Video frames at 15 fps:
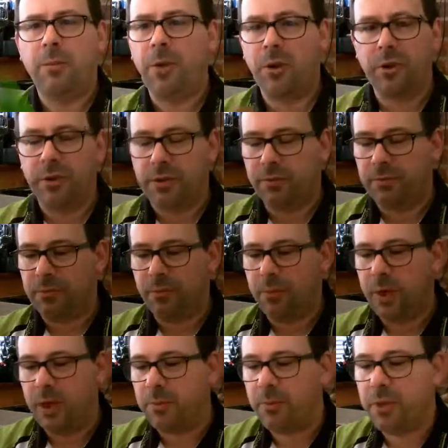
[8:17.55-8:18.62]
I'm not going to
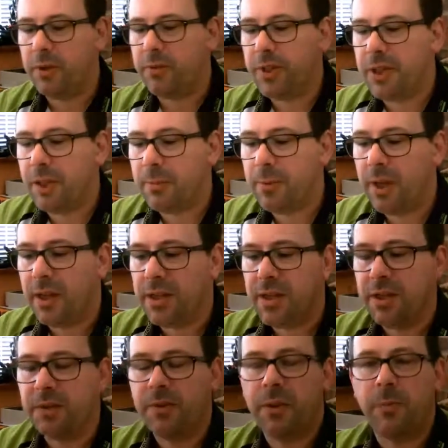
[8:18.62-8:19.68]
win, I'm not even going to get a
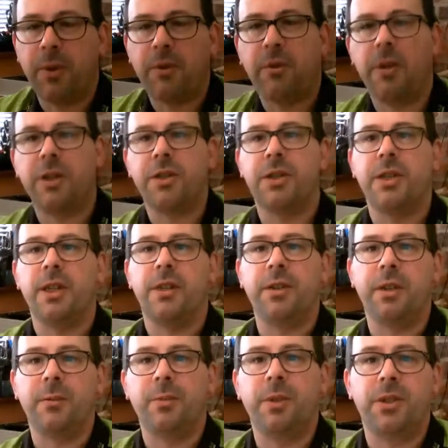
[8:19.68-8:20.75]
place, there's far better archers
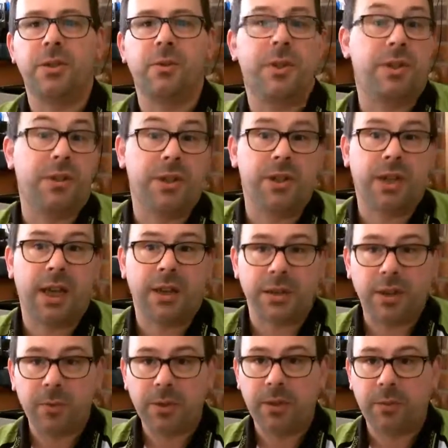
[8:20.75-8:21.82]
out there, but it's always nice to
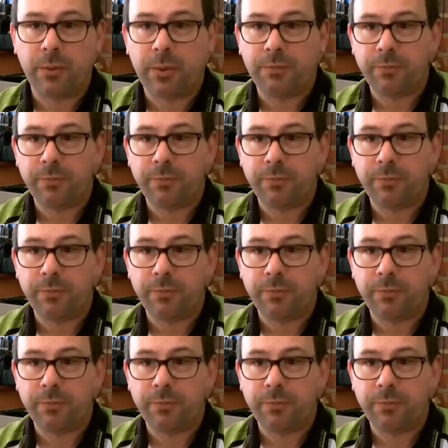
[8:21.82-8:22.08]
catch up.